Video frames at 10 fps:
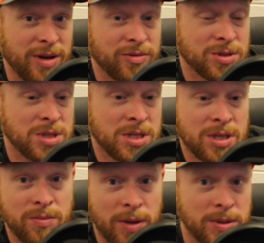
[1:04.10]
rifle
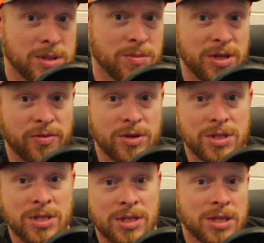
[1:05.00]
season, maybe some
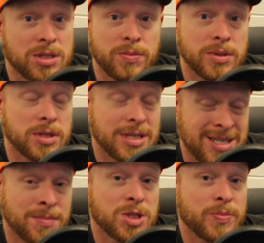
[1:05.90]
differences and
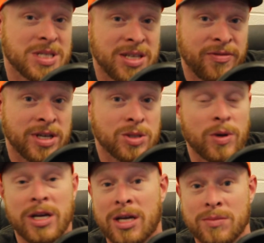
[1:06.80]
some specifics
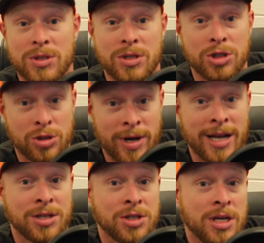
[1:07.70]
when it comes to
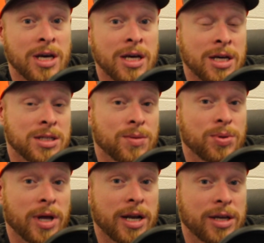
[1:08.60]
strategy to
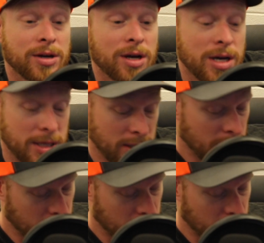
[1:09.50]
planning your hunt.